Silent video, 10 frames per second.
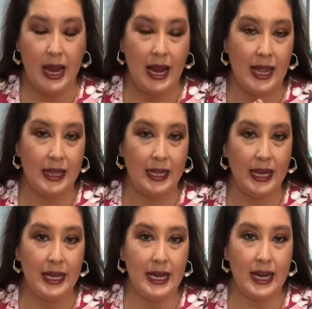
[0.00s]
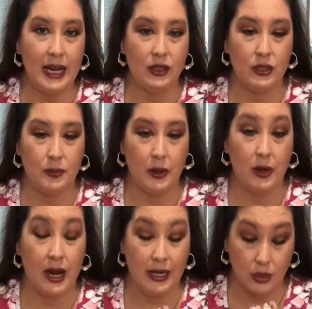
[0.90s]
And the lady at
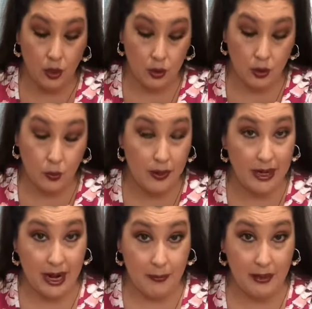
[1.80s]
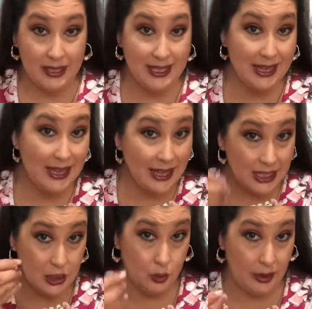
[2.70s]
Helzberg, I told her what had happened to
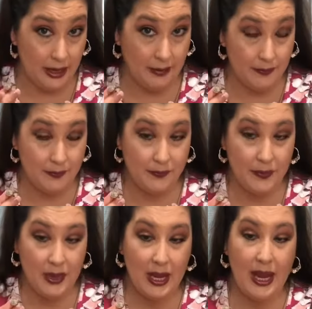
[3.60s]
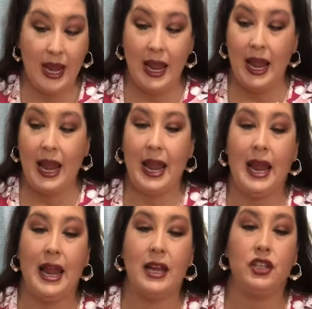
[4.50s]
this ring.
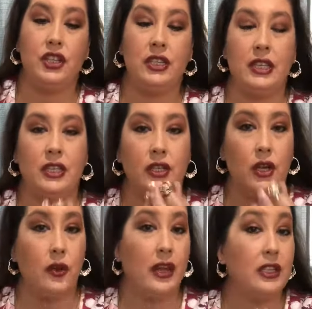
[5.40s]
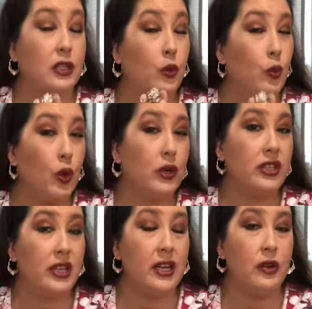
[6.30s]
And she says, no, that's the
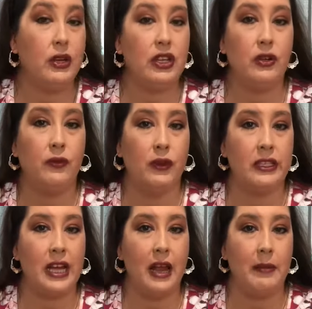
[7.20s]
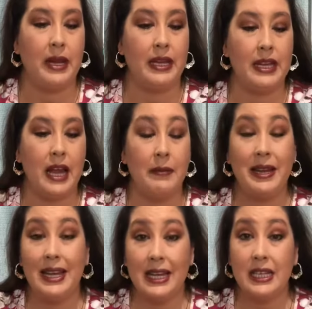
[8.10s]
worst thing you can do for a diamond. A
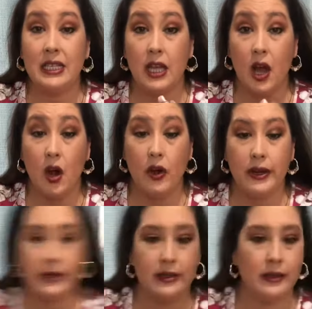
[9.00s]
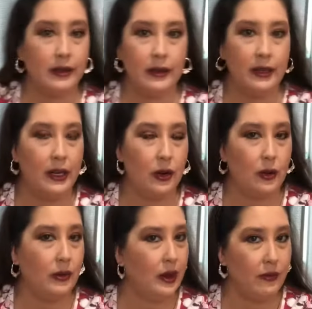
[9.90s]
diamond is the hardest,
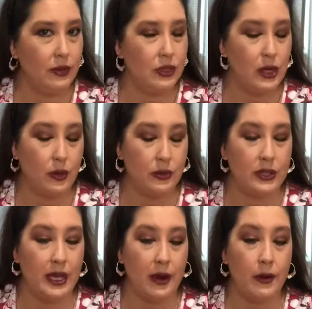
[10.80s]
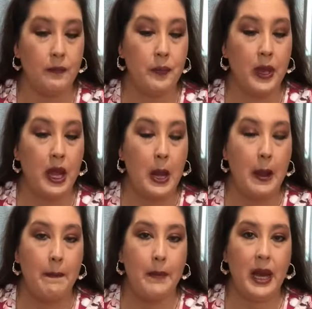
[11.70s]
of the stones there,
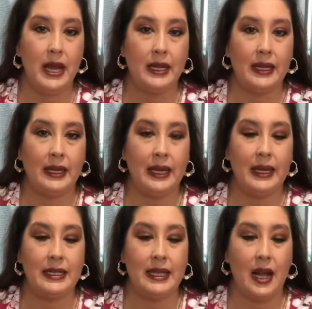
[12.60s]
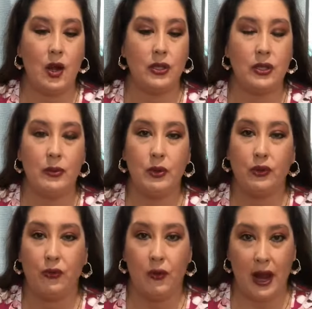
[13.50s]
but it is also the
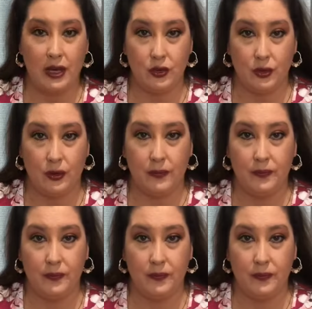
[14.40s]
most fragile.